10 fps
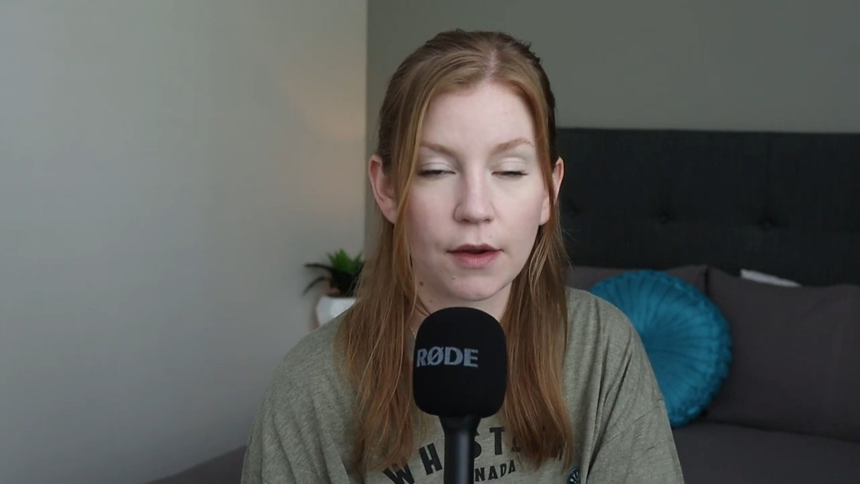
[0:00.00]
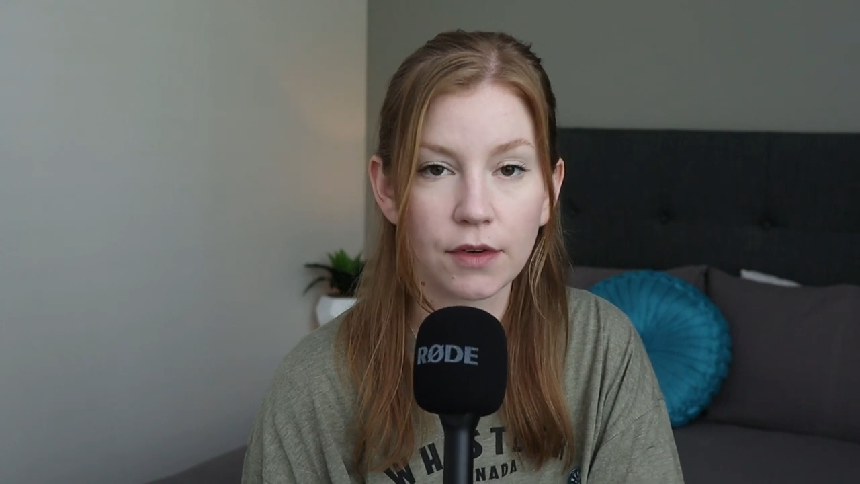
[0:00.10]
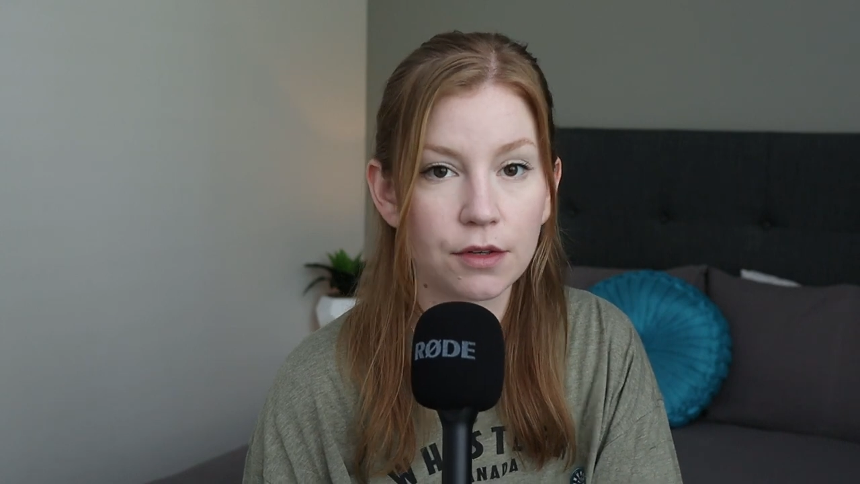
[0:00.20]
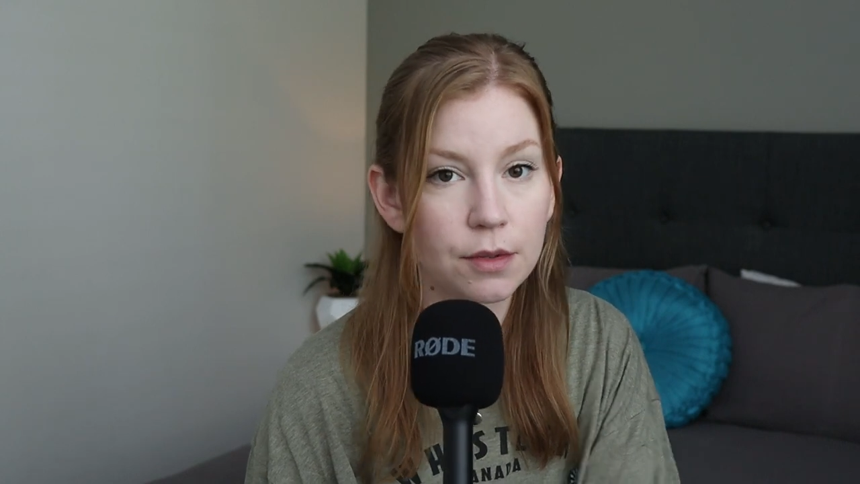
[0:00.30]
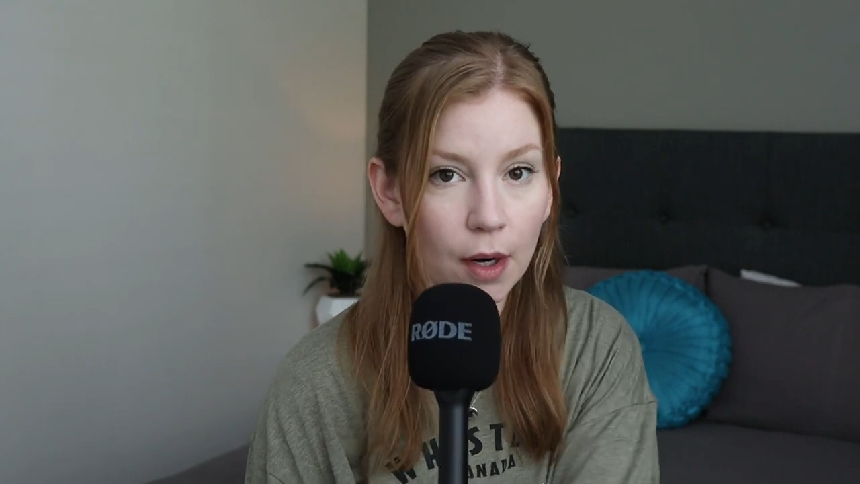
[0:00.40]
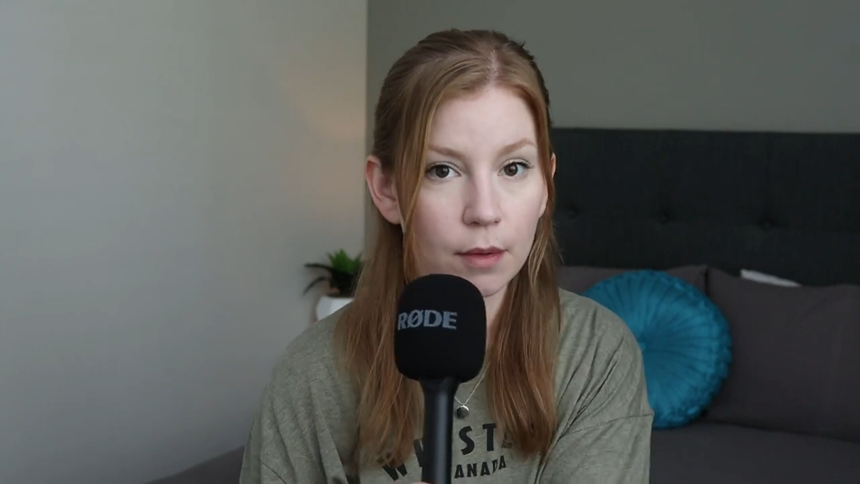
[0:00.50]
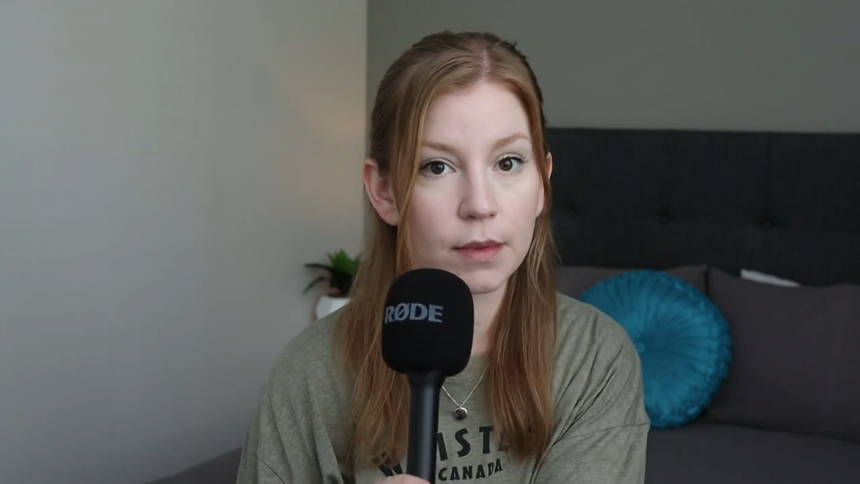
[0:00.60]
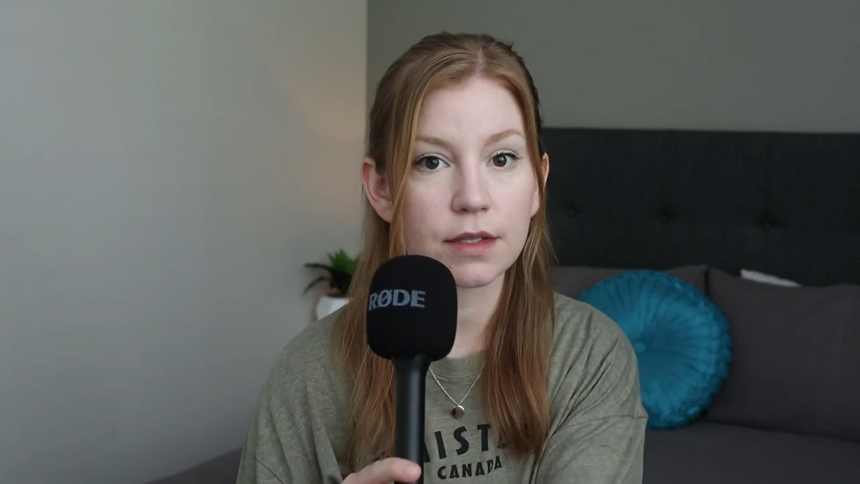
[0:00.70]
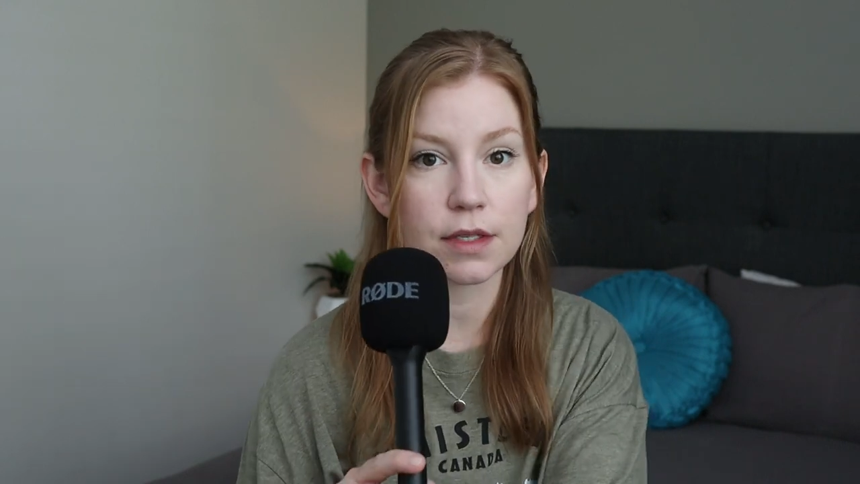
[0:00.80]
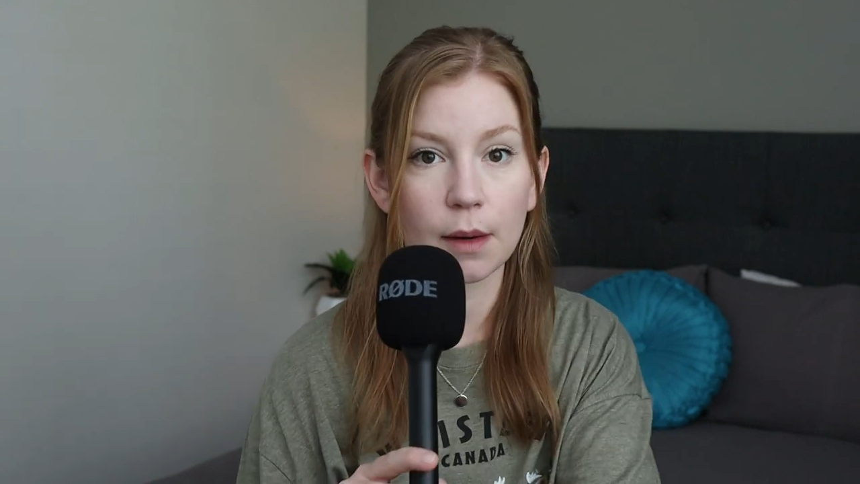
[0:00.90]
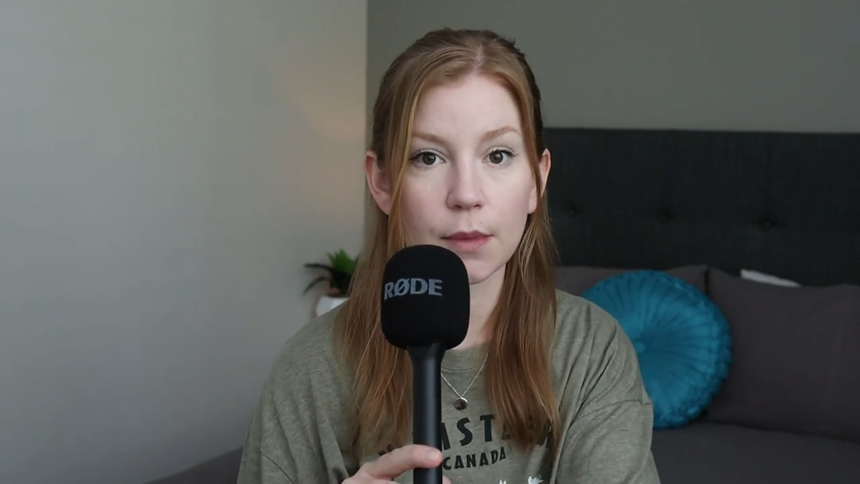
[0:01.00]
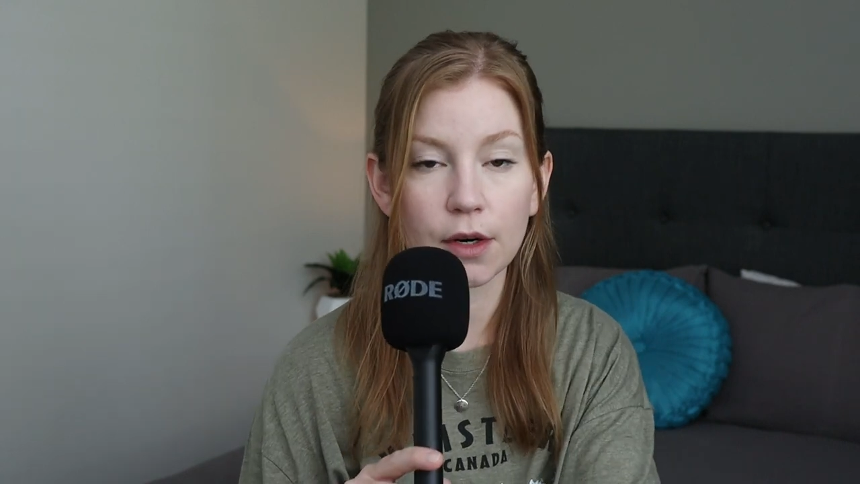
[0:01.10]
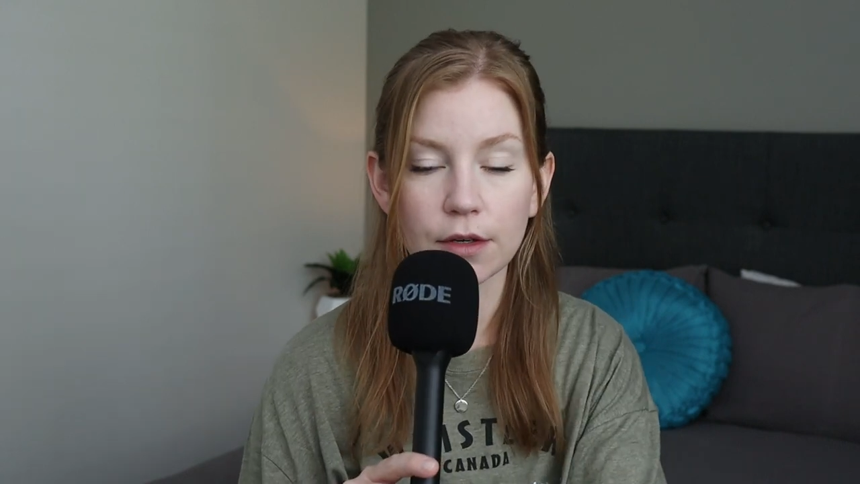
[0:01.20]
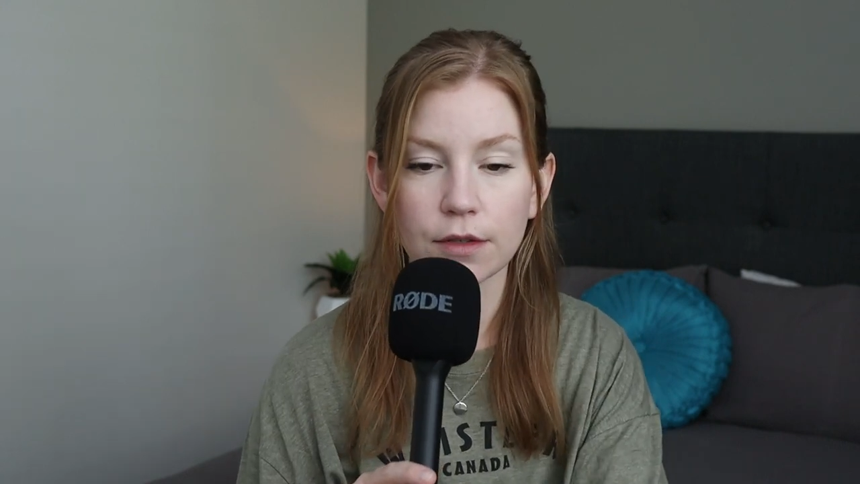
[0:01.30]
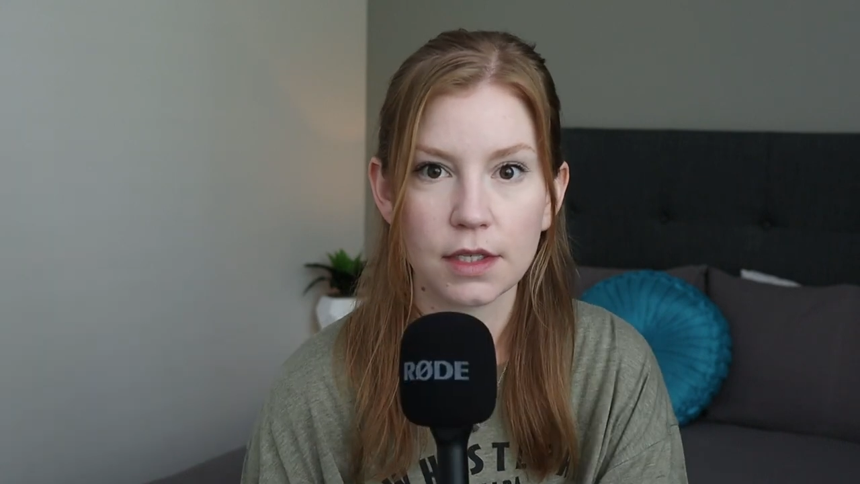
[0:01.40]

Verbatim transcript: Revenue Department's number,